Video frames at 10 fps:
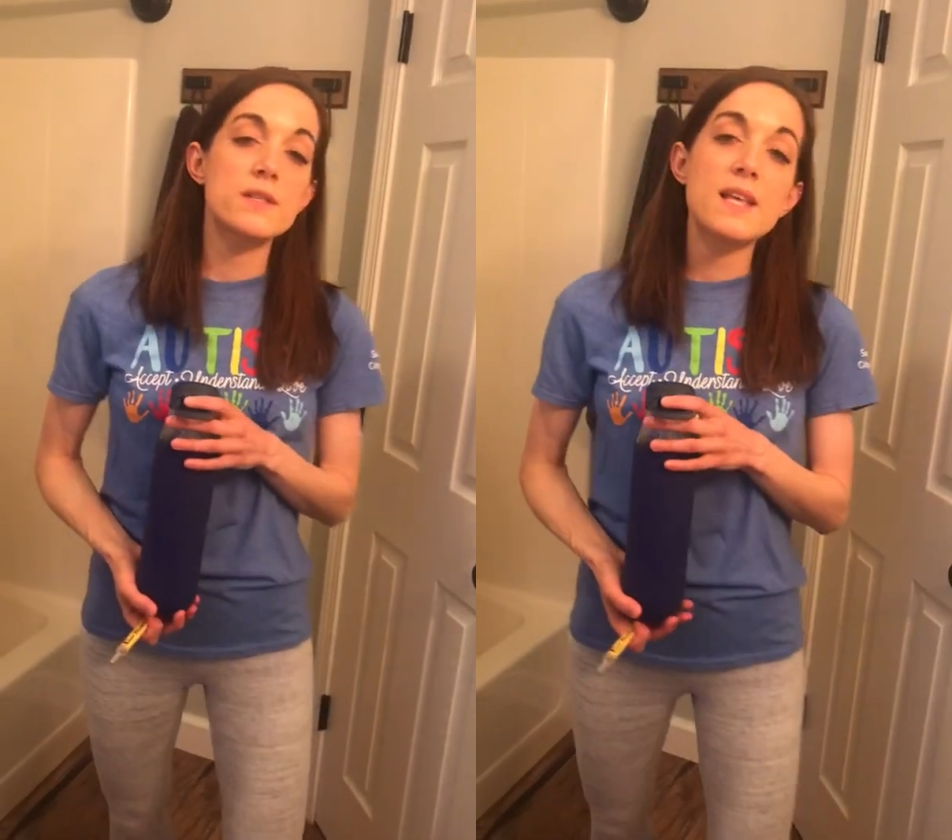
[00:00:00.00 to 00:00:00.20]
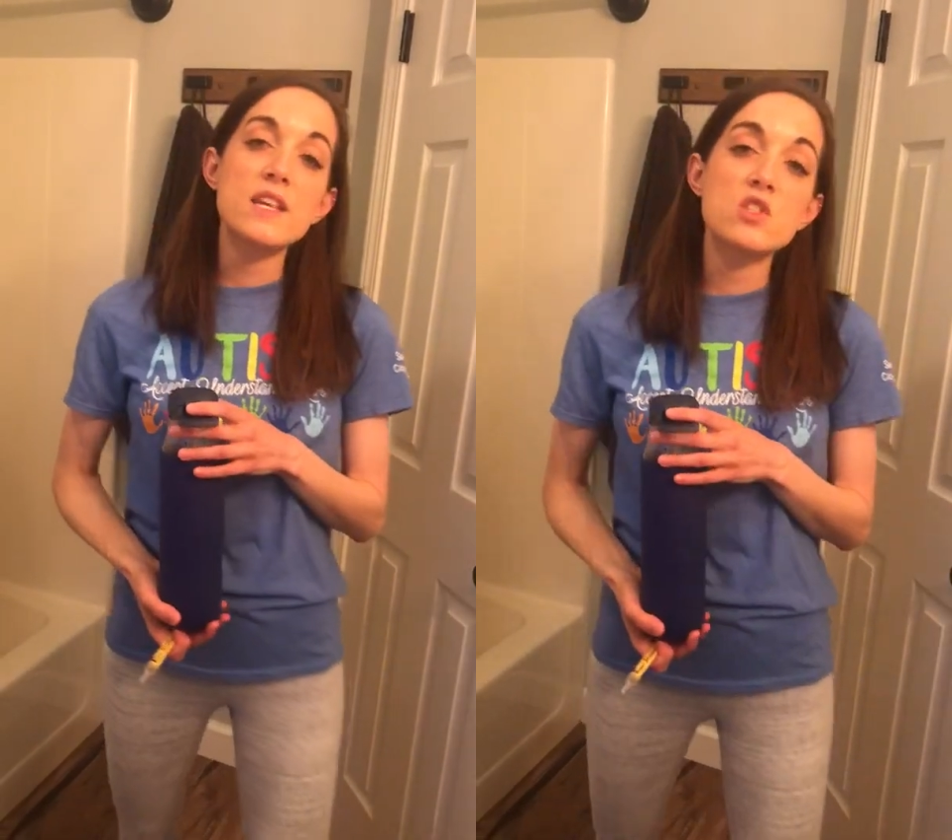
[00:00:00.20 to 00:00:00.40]

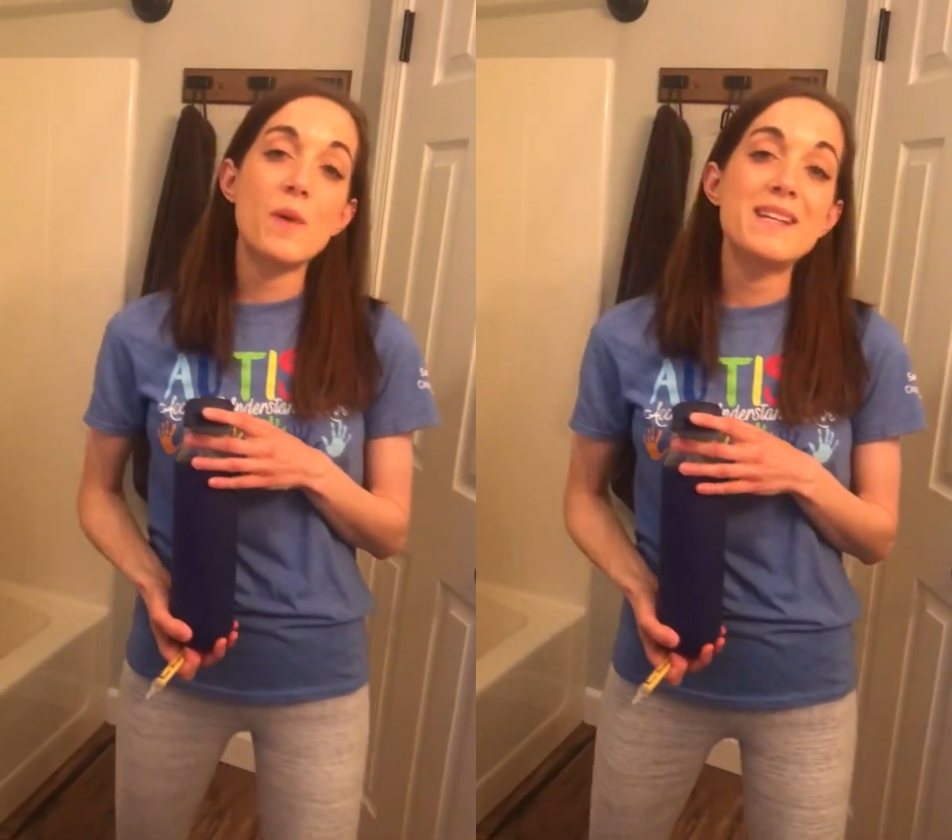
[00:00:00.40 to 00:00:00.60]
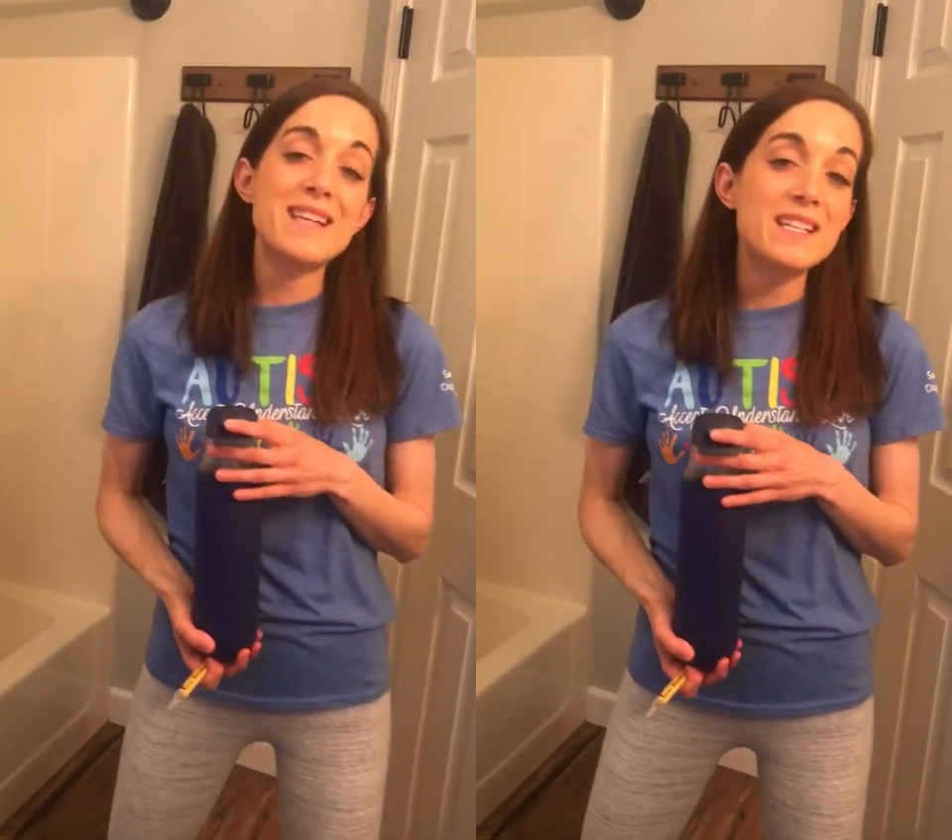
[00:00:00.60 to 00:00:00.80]
says to
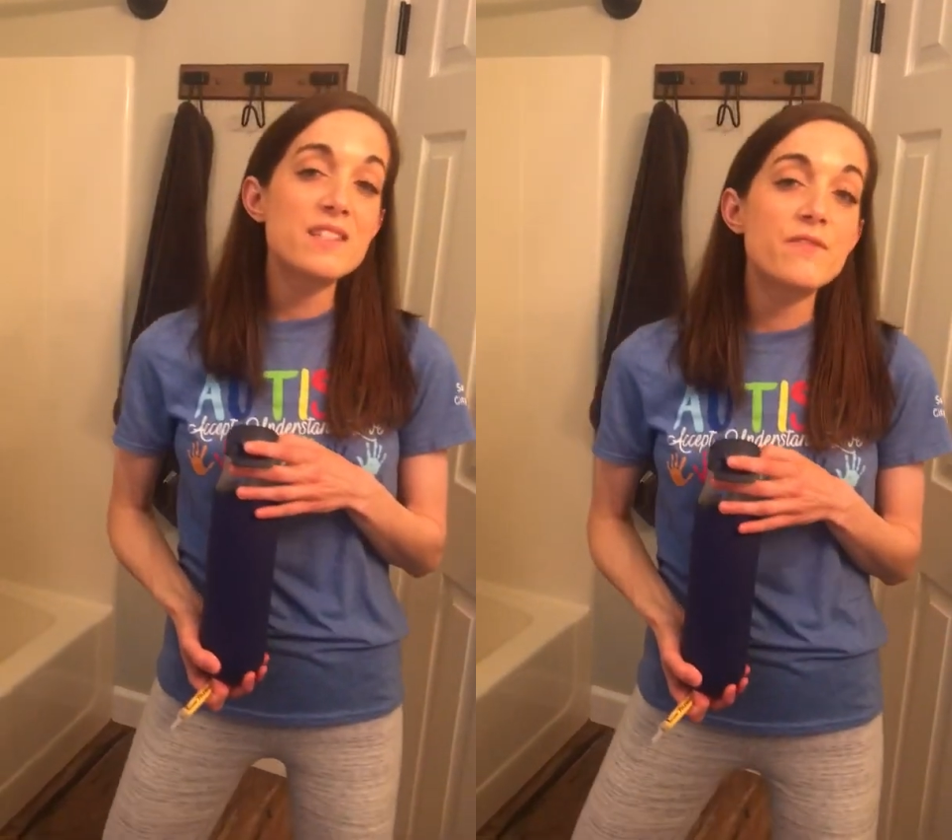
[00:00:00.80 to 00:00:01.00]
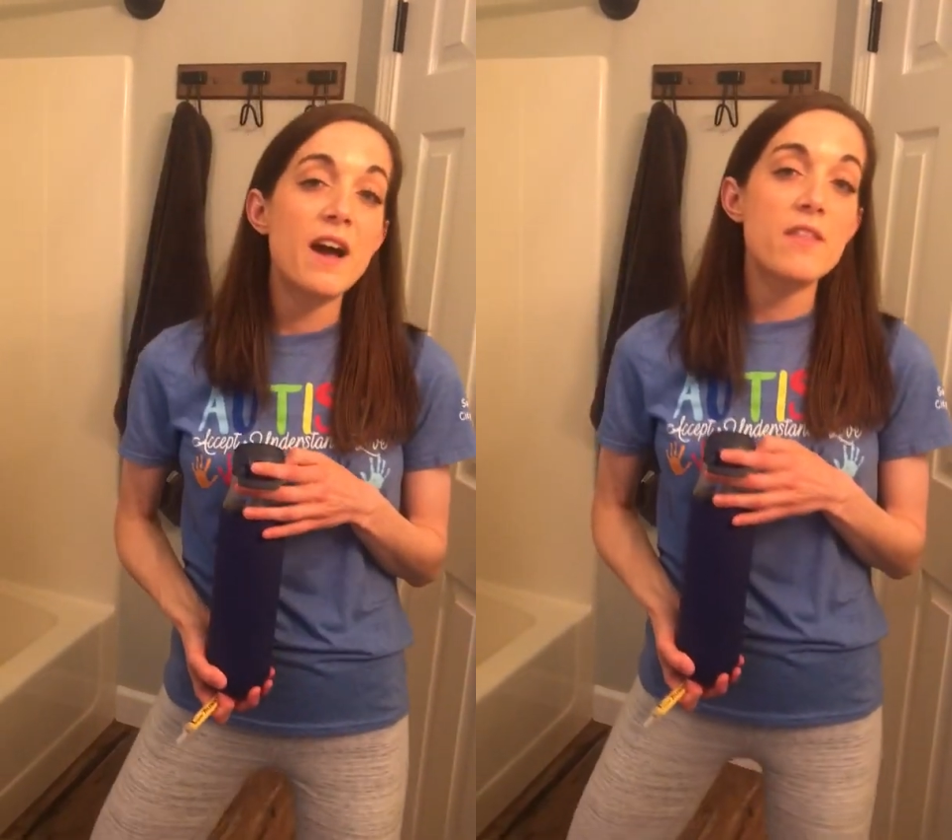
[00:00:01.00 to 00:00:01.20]

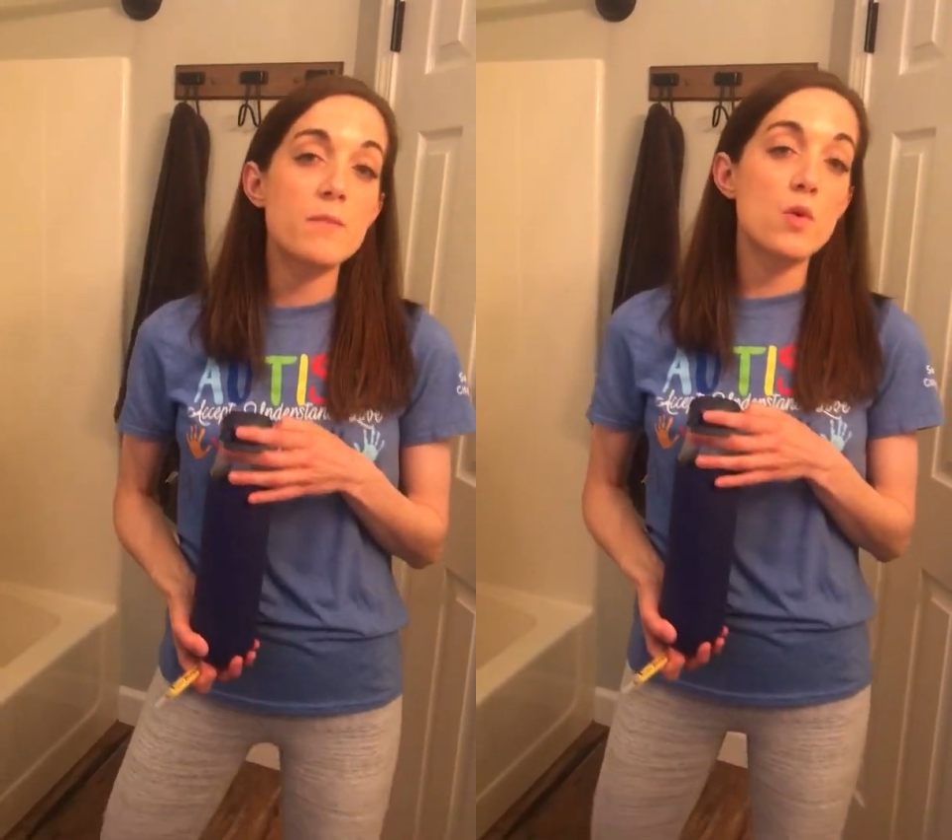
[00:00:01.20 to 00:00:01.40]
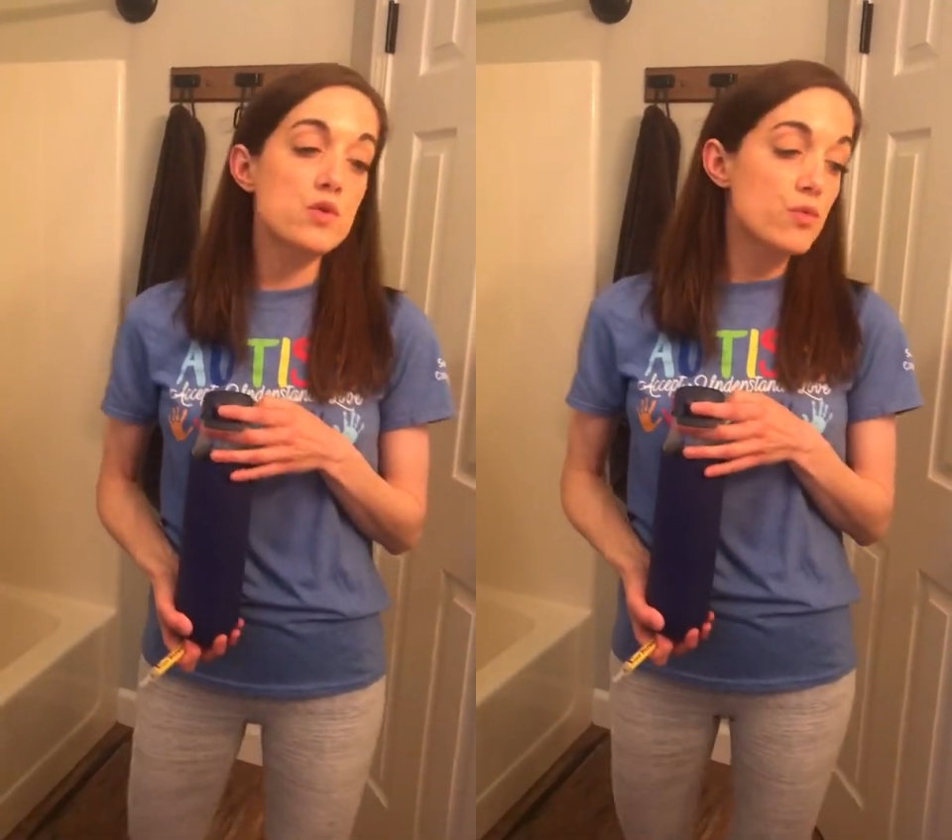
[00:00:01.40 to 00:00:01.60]
identify the
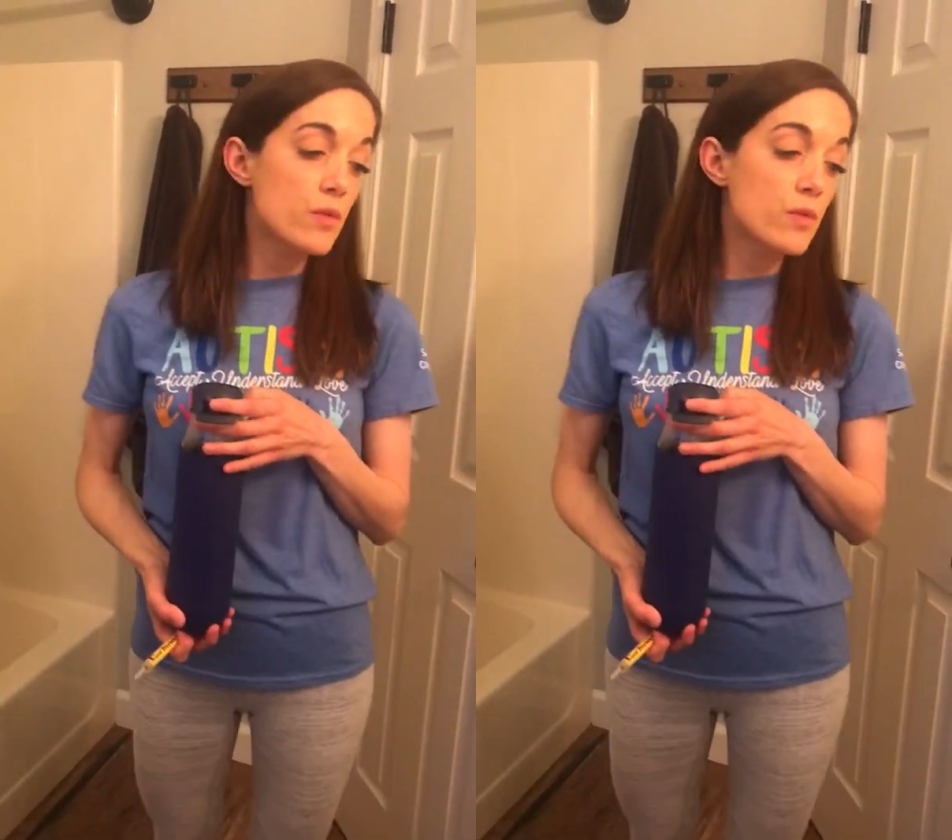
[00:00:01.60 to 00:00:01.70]
most